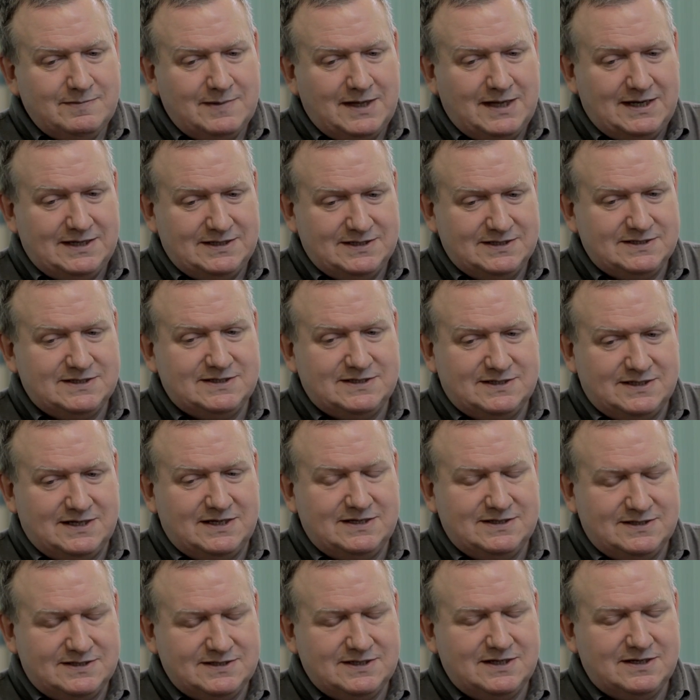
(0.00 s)
And
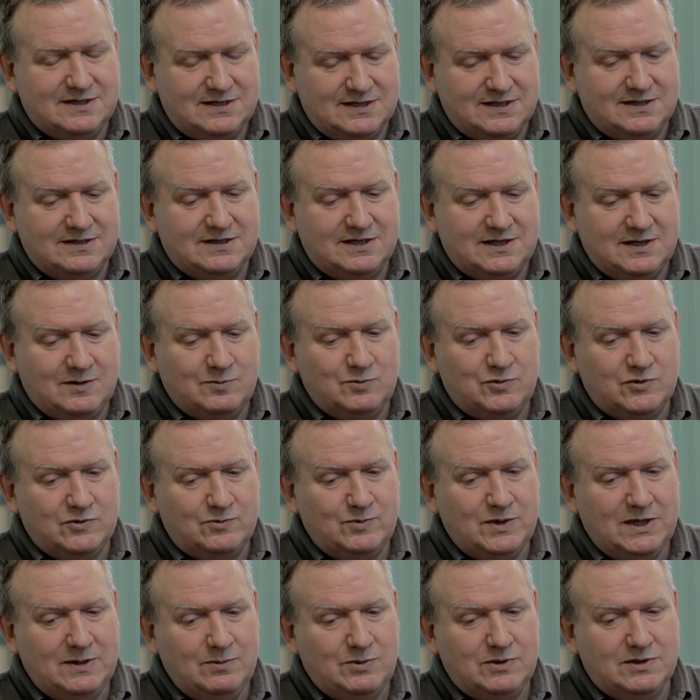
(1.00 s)
certainly the number of
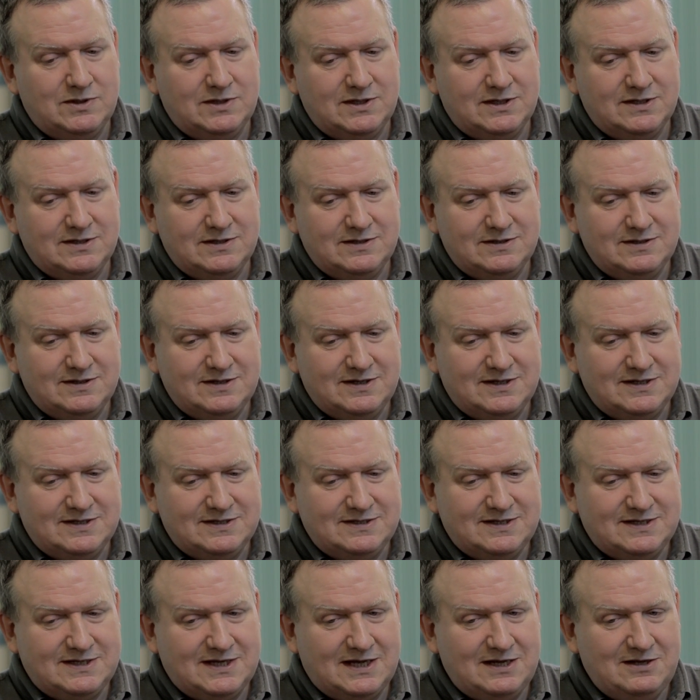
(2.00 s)
people
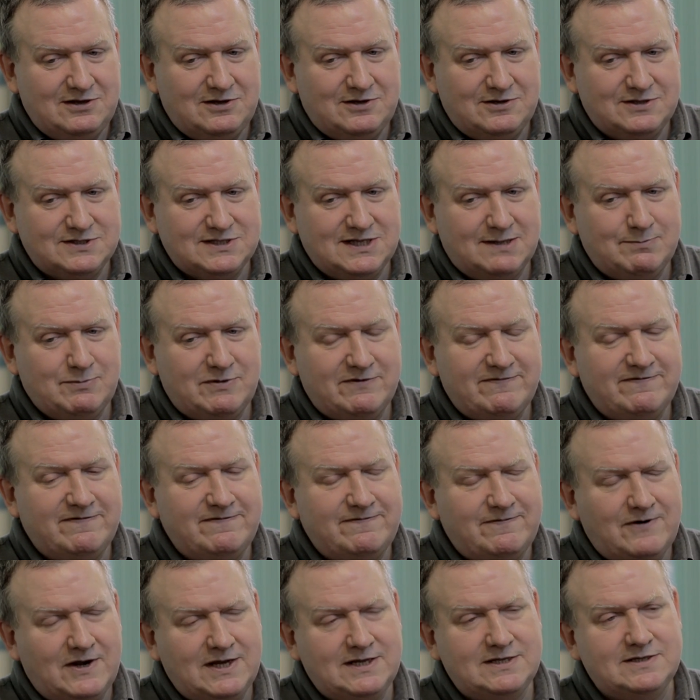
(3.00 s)
that I lost, number of
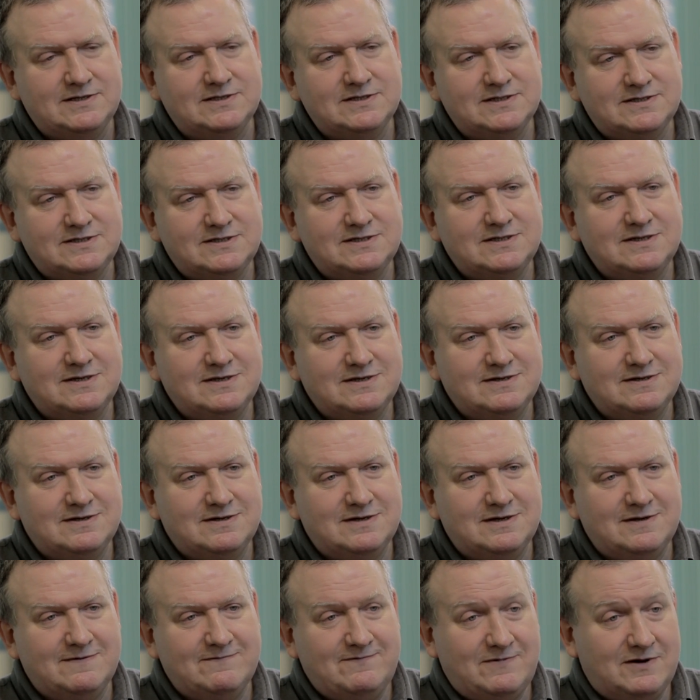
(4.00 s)
friends,
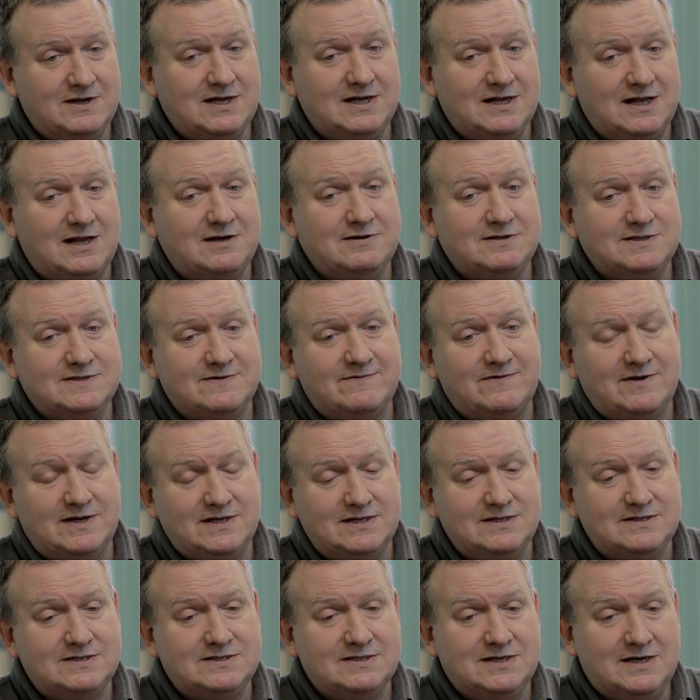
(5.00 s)
very close
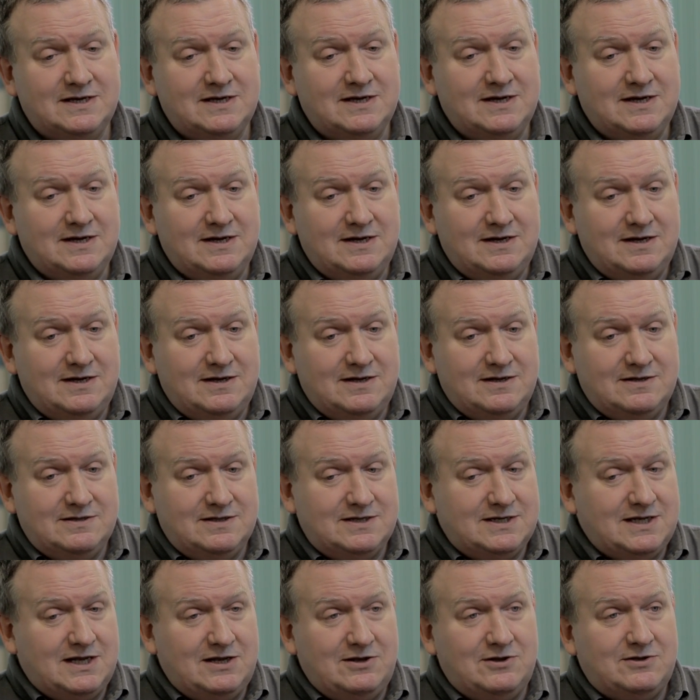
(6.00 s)
friends
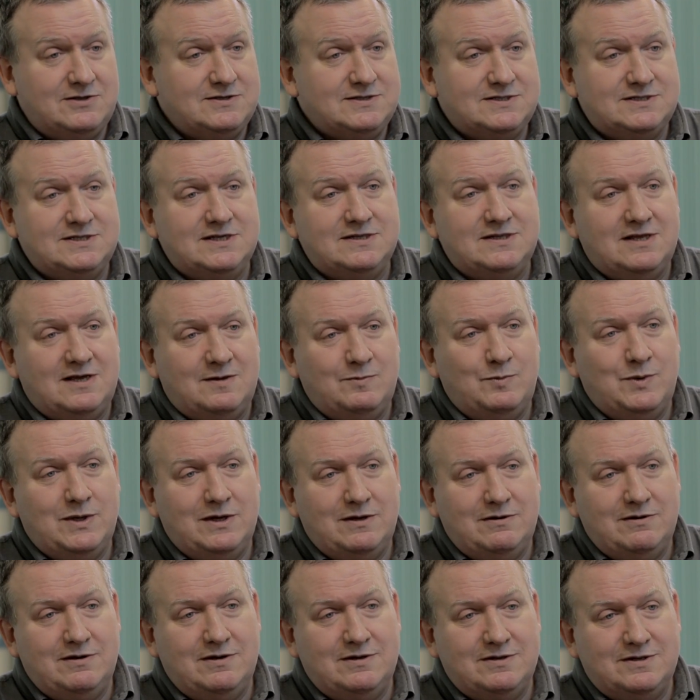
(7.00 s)
that I lost in that
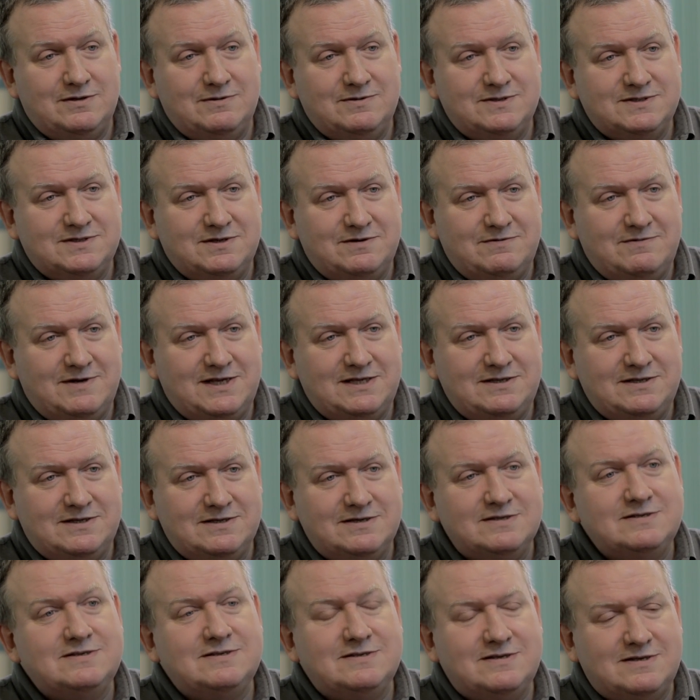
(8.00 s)
period, it was
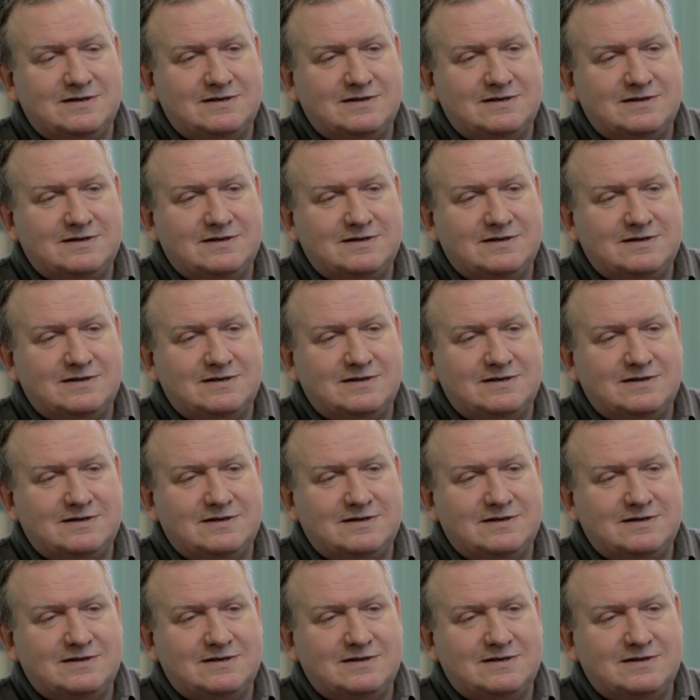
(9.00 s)
horrendous.